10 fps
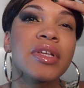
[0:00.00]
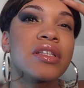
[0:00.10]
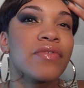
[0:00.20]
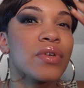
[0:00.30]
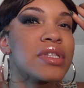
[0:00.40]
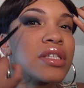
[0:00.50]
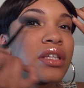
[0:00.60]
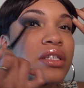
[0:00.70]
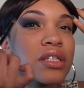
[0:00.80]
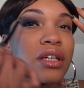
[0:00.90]
Because if you can
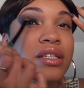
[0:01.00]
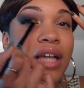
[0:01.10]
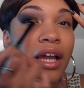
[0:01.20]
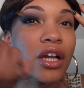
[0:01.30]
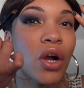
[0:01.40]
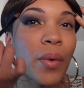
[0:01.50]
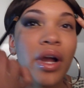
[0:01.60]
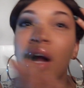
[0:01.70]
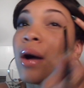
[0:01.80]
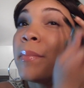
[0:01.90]
see, this look is kind of
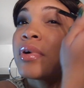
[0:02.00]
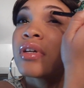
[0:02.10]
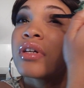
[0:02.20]
going up.